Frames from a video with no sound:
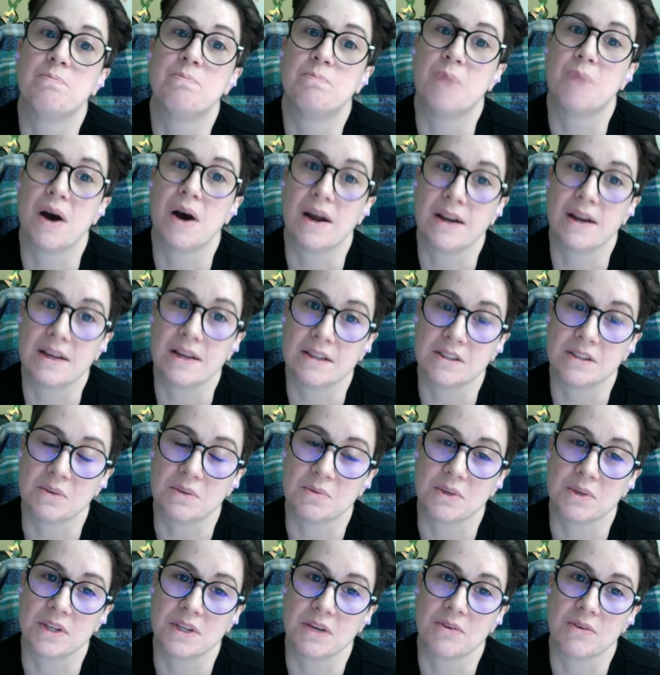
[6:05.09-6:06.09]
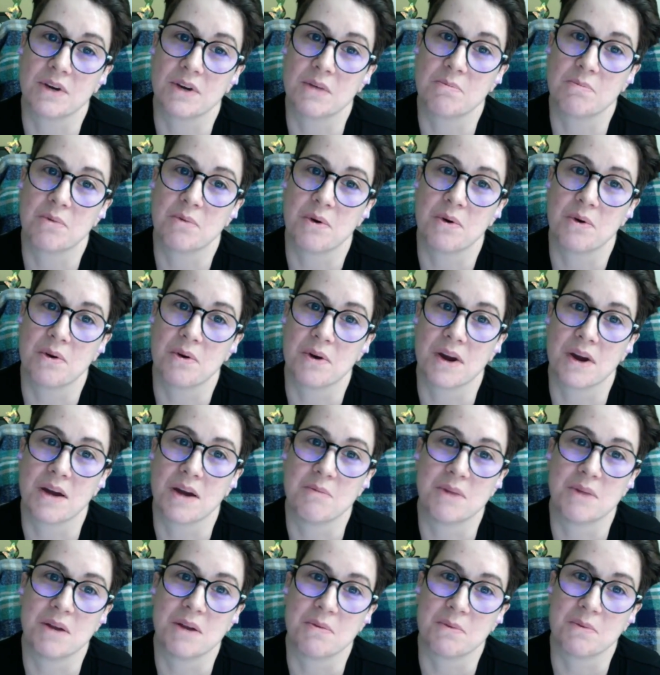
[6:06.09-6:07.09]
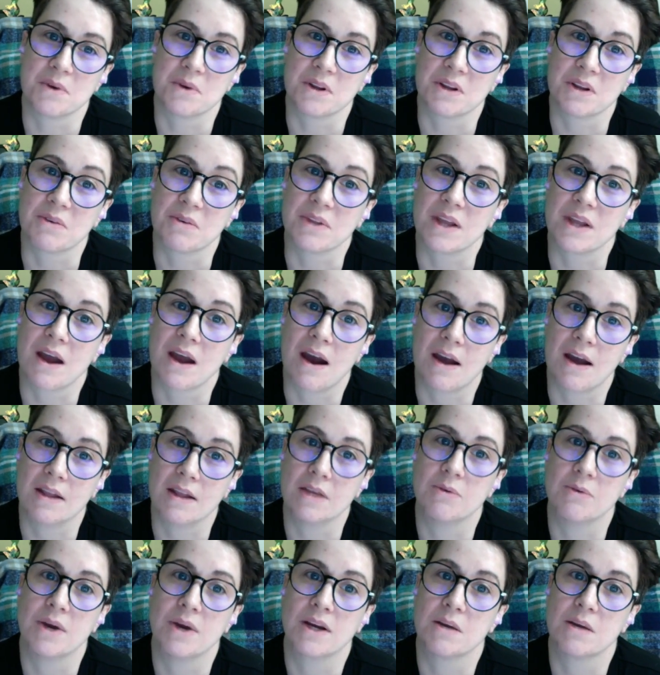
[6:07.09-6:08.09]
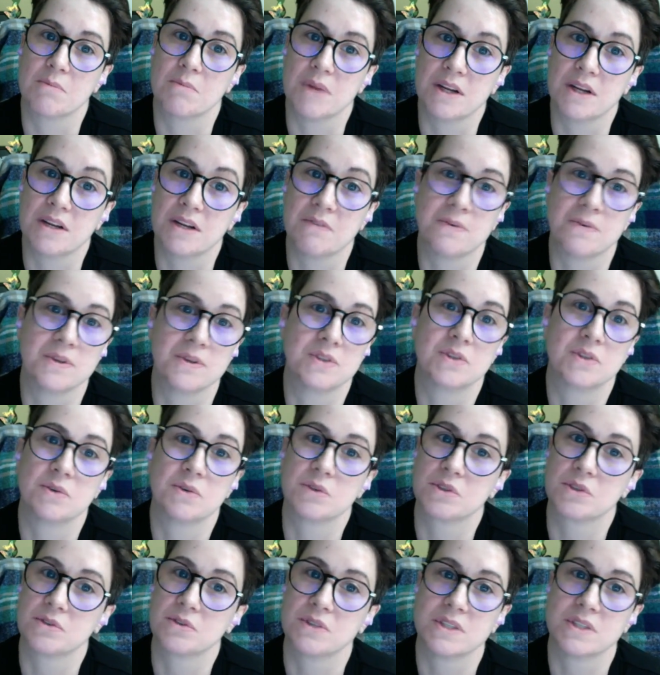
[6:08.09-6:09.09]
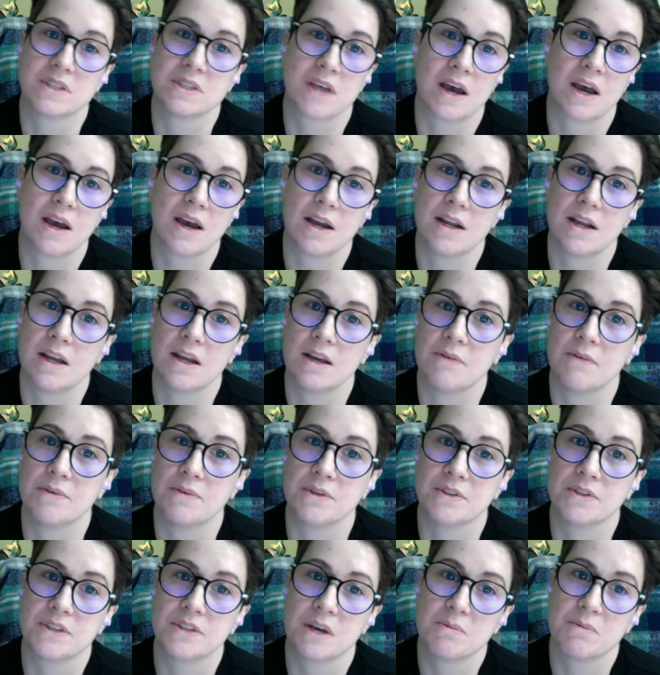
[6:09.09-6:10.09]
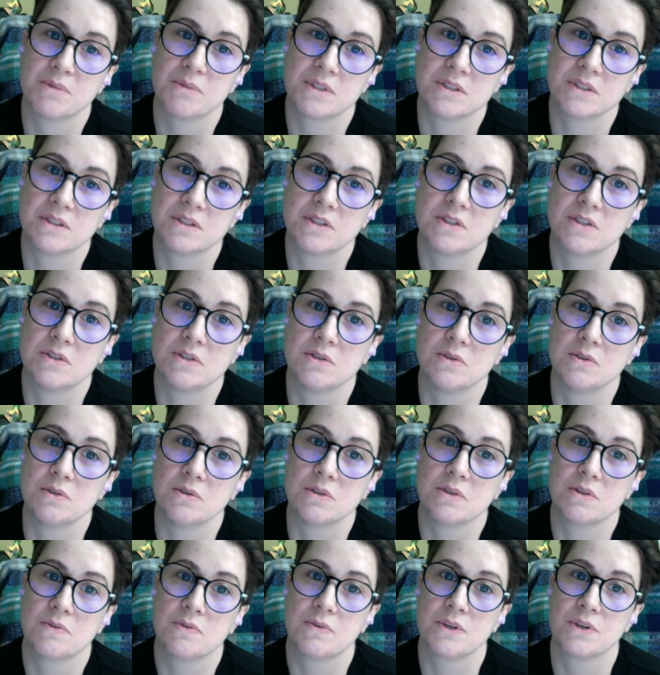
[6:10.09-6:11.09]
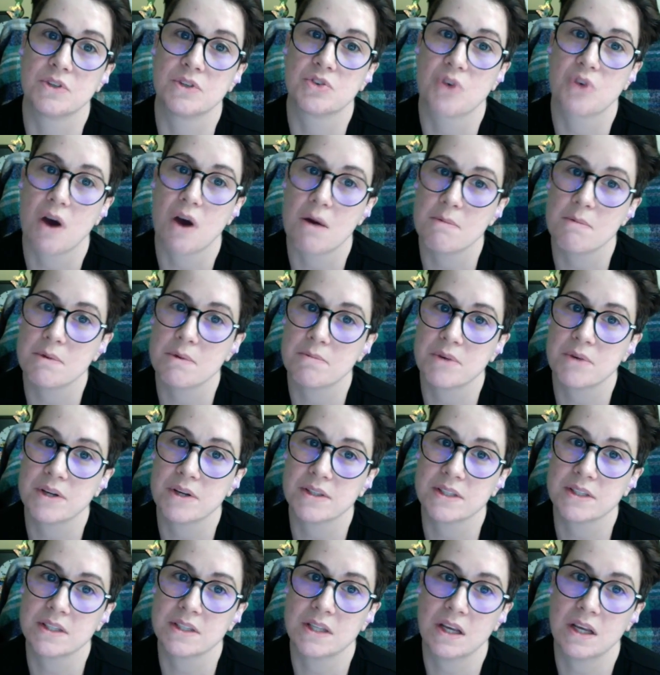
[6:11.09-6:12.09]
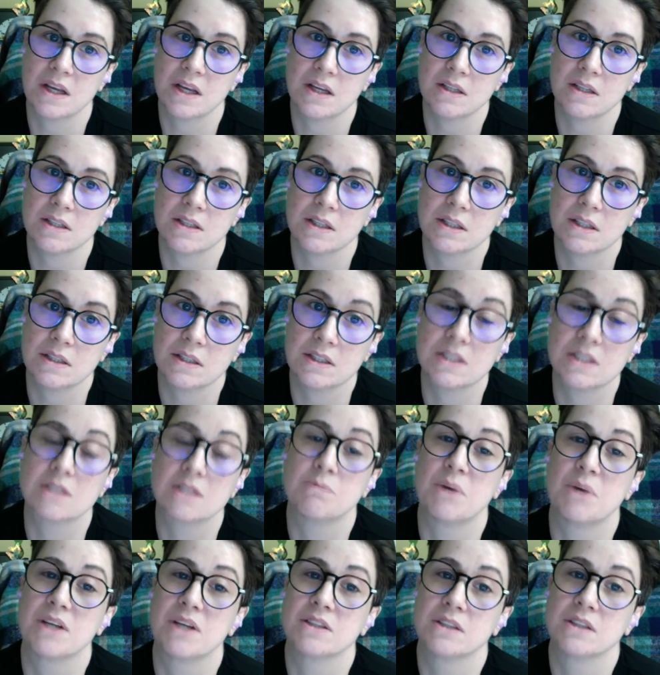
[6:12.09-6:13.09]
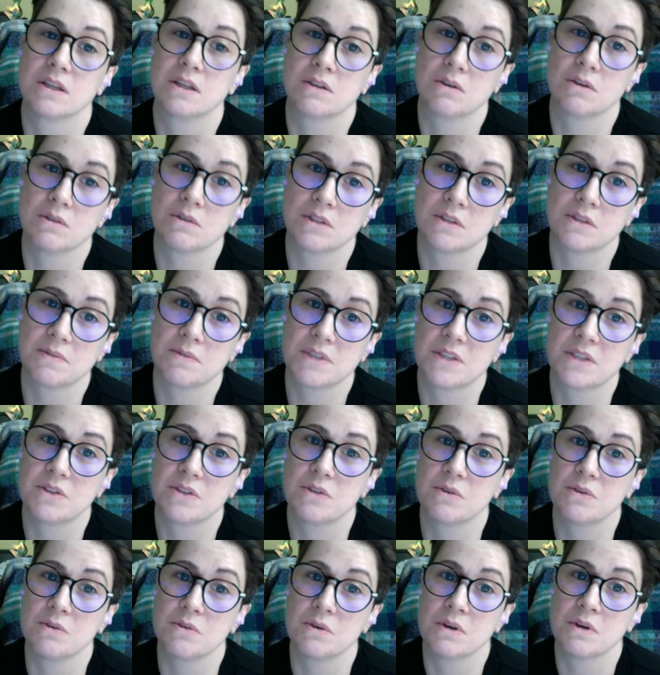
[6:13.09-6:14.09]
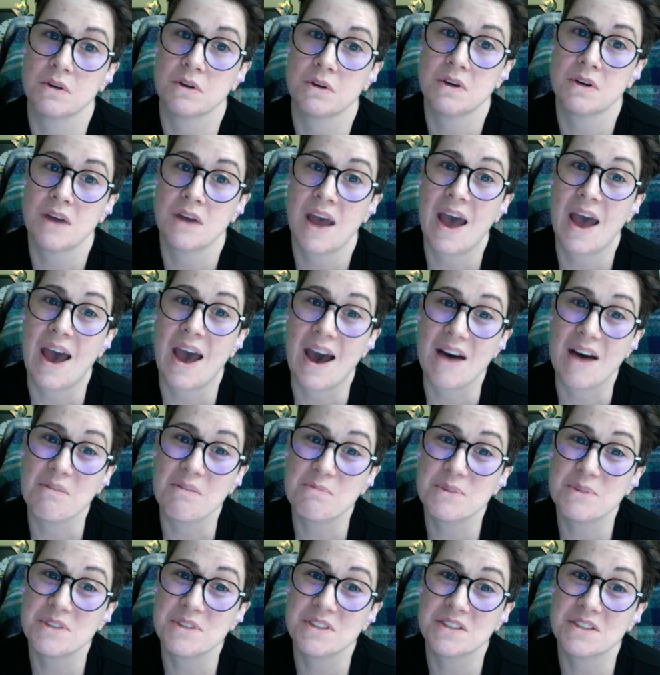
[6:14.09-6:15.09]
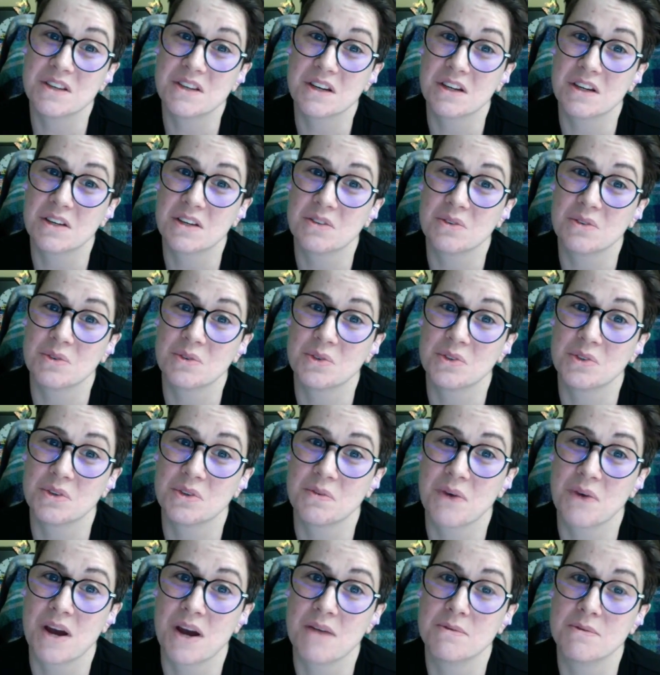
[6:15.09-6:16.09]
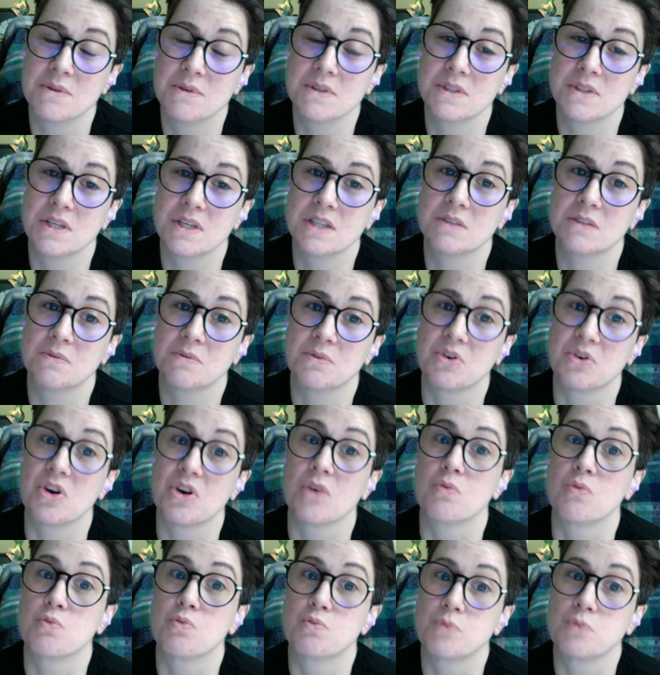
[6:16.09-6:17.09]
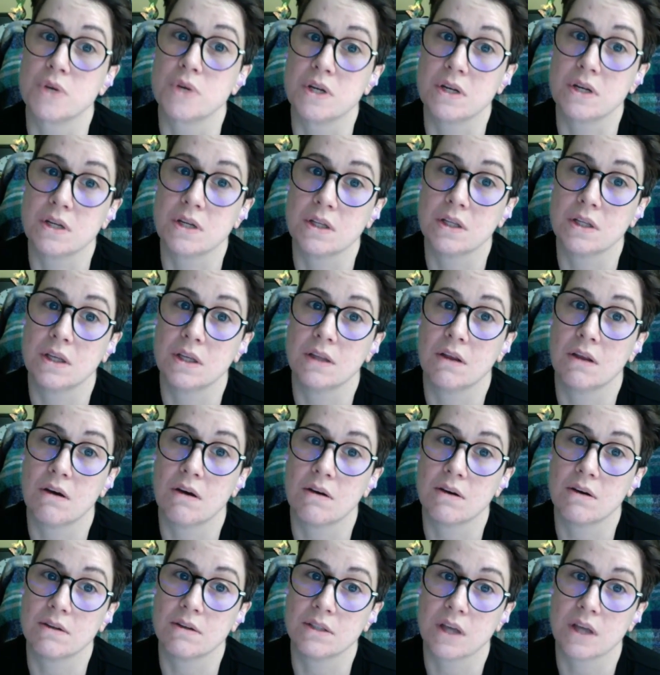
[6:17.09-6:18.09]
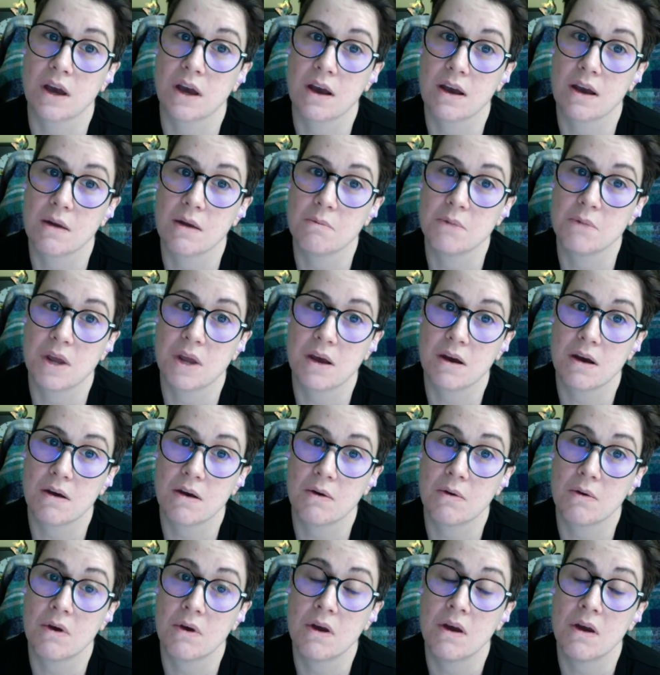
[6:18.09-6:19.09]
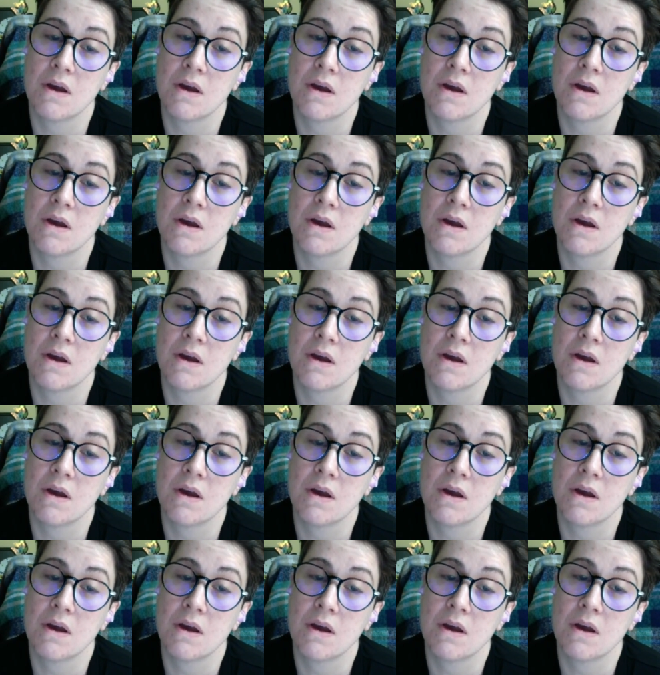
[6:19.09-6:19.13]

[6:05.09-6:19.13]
But it's a really great program, and I really, really highly recommend it for social anxiety, for substance use, for trauma presentations, especially those of us who have been stuck in those survival states for a really long time now.